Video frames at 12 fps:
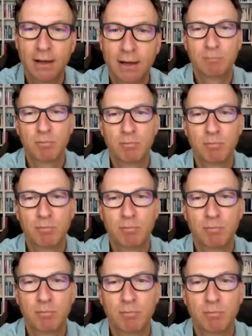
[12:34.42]
But
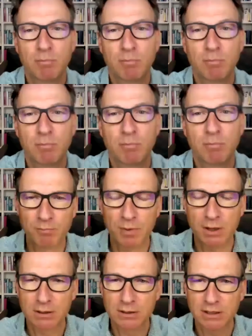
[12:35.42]
because of the shape of
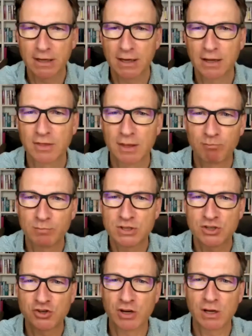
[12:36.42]
the building
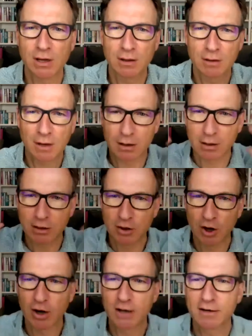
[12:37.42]
and the street,
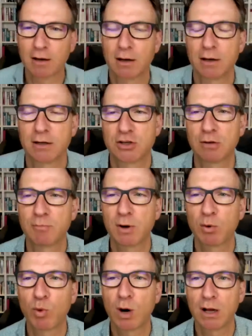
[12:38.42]
you know, it took
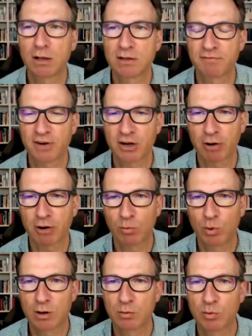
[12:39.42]
me a while to figure out
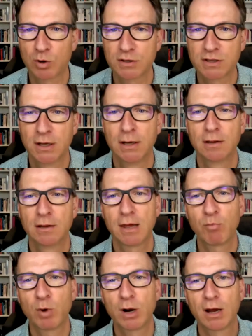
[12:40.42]
where it was.
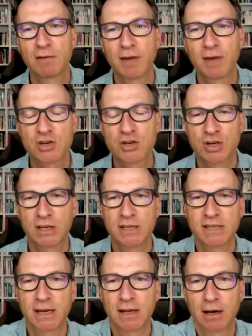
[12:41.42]
Then when I eventually
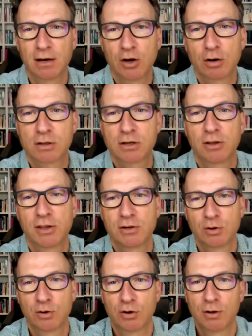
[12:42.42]
did, I knocked on the
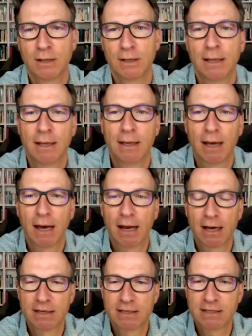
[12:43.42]
door and
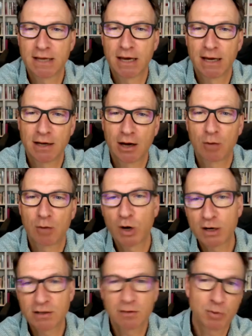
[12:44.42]
I said, I'm
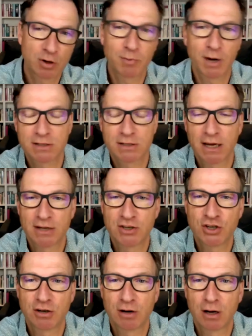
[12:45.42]
writing a book about
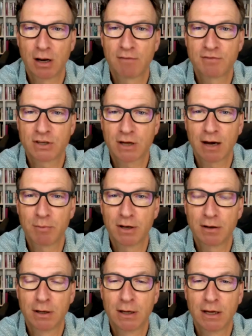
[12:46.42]
Tangier. I'd love to come
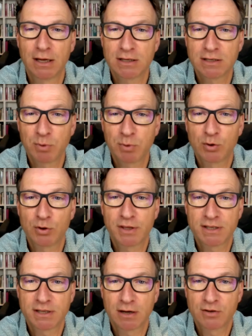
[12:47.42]
and explore
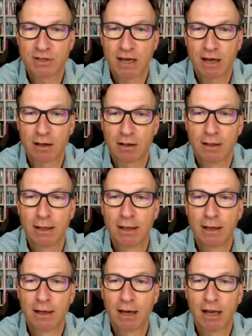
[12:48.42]
this hotel.
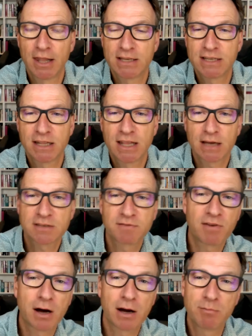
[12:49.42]
And they said, that's
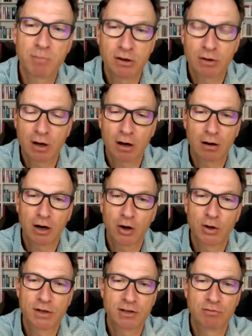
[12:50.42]
fine, but you can't go
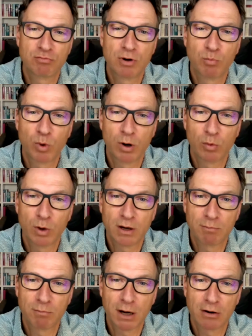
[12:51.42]
into the room where
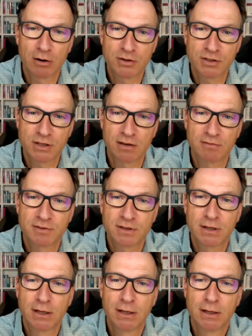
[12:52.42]
William Burroughs lived.
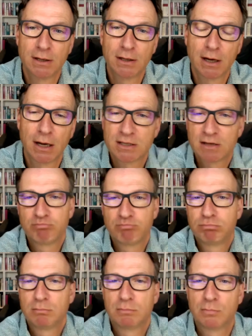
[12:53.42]
And I said,
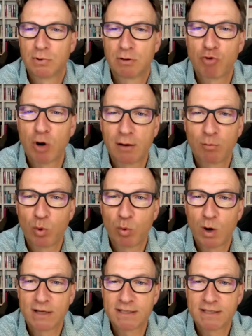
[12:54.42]
oh, right, why is that?